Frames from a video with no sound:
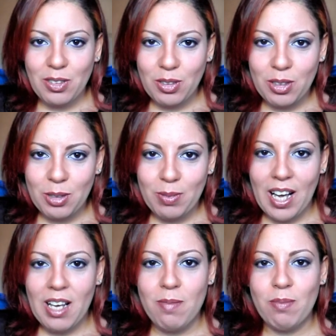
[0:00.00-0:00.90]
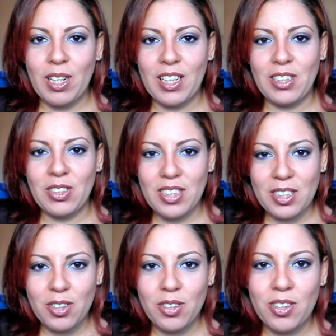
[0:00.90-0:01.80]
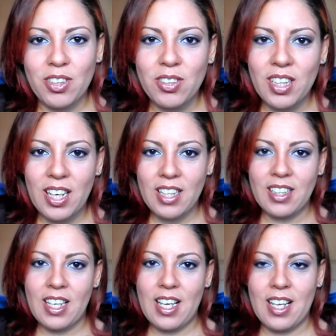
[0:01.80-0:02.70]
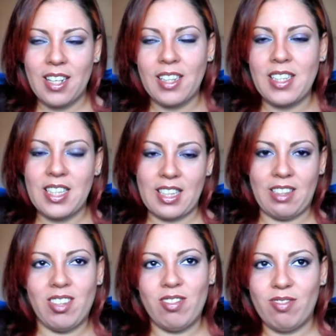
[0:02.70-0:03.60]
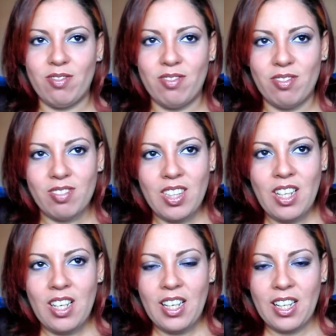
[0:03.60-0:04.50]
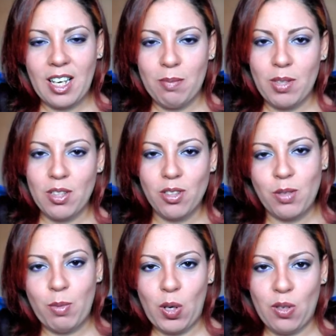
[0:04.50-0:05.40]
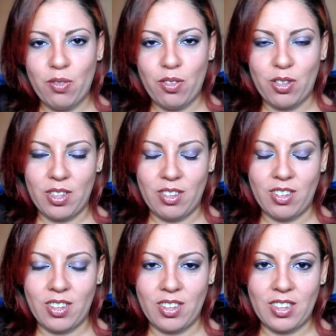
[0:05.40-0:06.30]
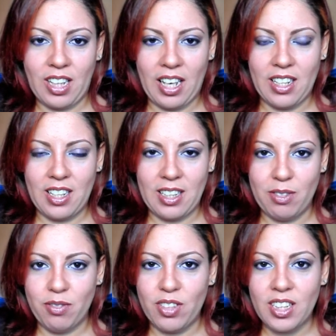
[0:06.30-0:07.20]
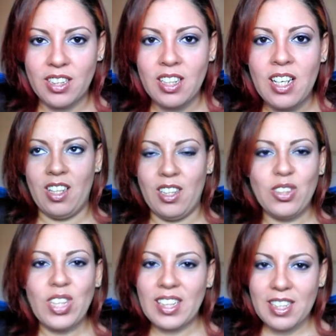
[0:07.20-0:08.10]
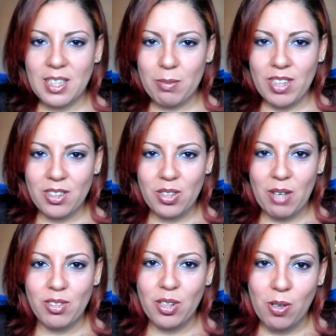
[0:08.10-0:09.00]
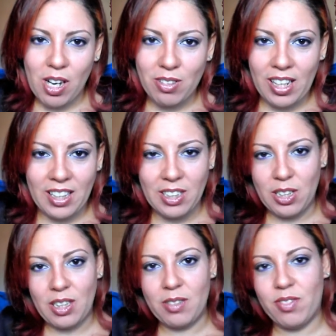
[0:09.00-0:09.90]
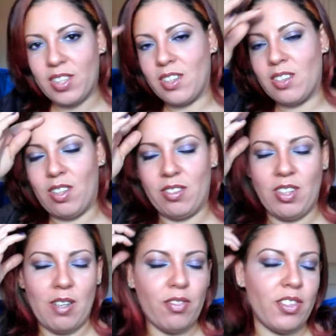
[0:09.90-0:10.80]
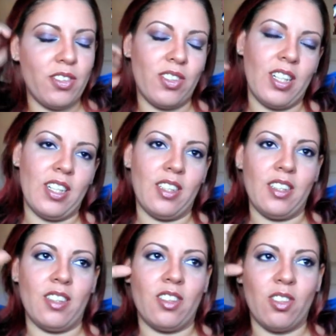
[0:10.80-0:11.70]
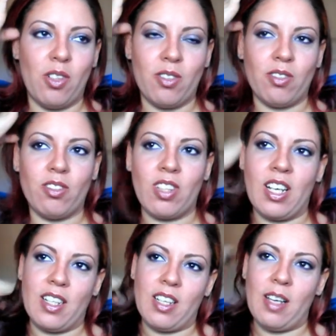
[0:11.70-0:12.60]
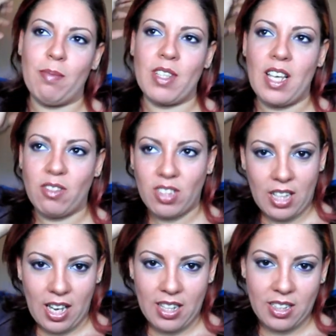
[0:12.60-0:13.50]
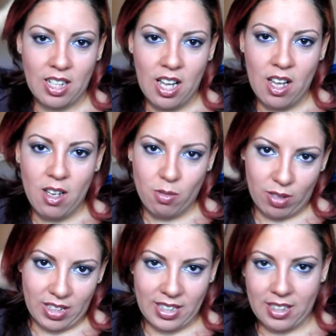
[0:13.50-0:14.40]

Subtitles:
YouTube. I'm bringing you this tutorial today that it can be used both for day and evening. You know that sometimes you have to go out like in the evening or the afternoon, and you know you're gonna be outside when